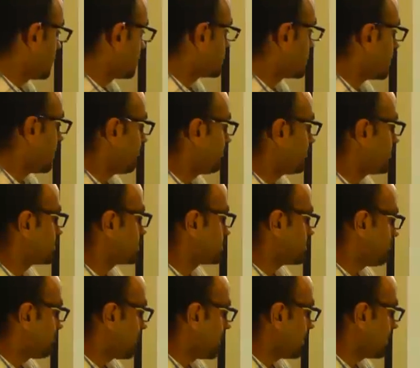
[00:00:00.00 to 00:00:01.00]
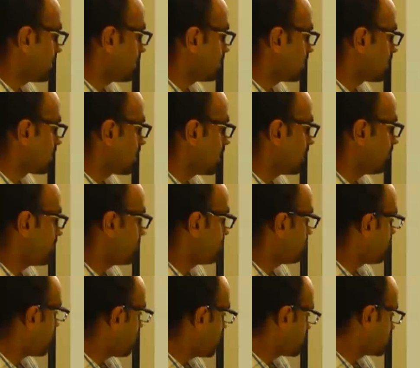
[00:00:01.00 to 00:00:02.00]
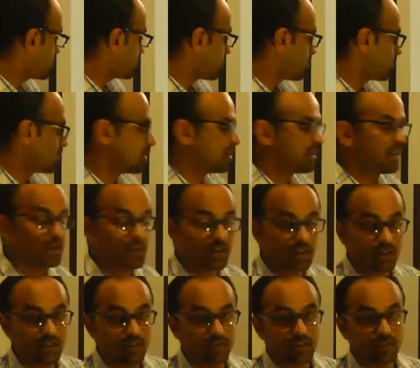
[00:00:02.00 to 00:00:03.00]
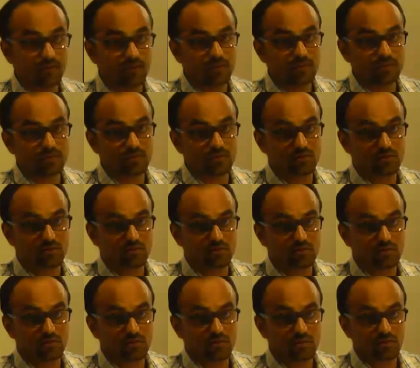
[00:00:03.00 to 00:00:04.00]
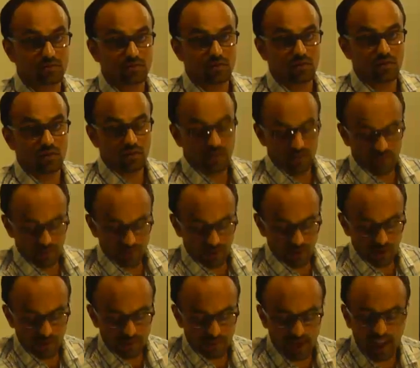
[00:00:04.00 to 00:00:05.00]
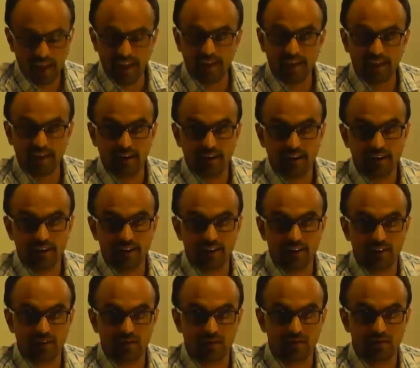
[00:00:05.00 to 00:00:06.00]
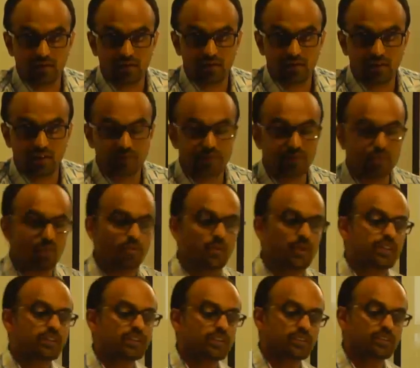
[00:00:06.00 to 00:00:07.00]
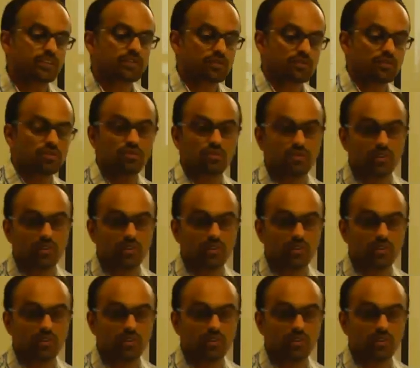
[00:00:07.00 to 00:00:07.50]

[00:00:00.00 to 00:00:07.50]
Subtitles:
is, have we separated the relevant points from the irrelevant ones? You are planning a letter. You have so many things to